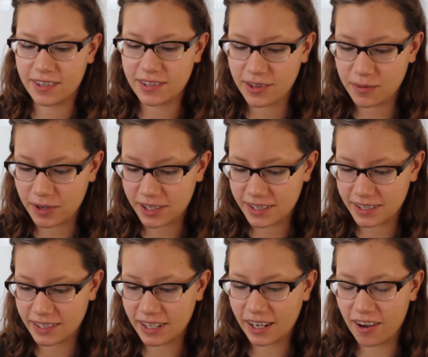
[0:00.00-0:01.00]
these are the
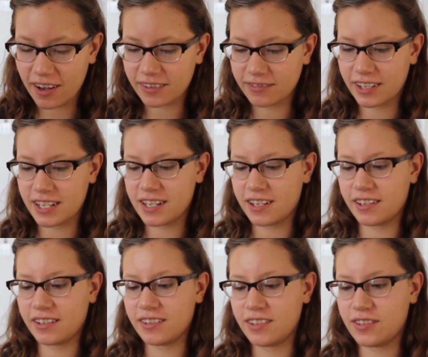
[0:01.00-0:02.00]
brushes that I got right
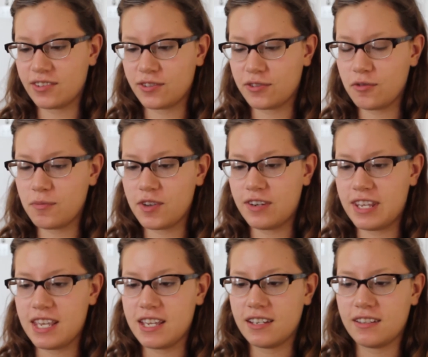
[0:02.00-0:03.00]
here, these
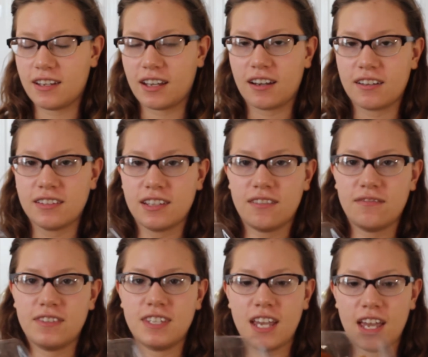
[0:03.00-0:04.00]
TruBeauty. I got a set
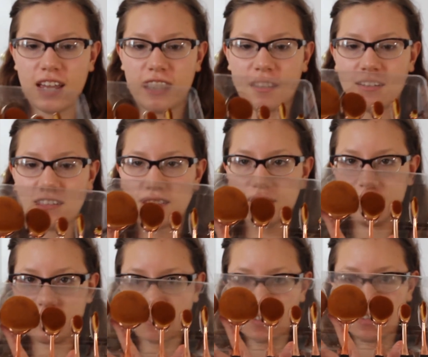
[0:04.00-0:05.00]
of 10
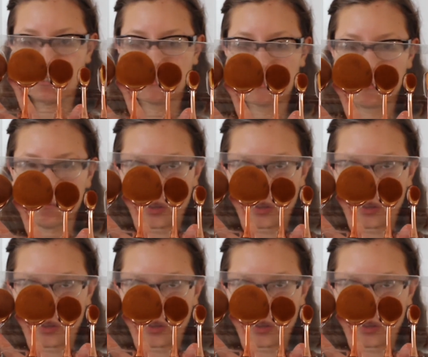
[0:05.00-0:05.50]
from